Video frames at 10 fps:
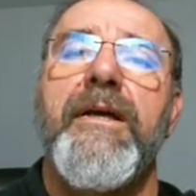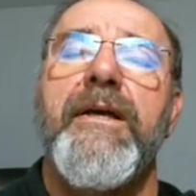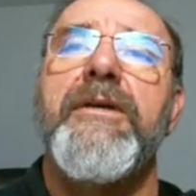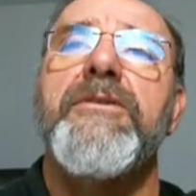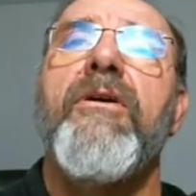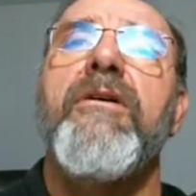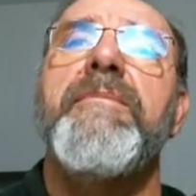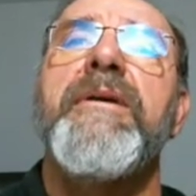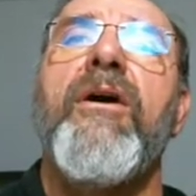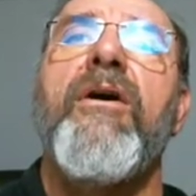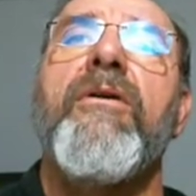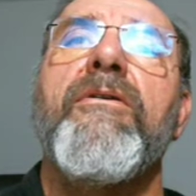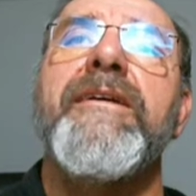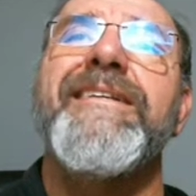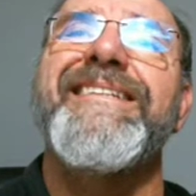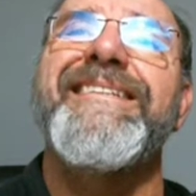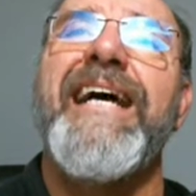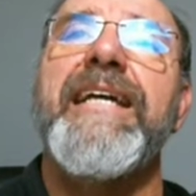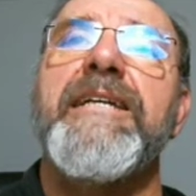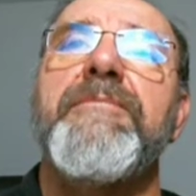is going to be already set in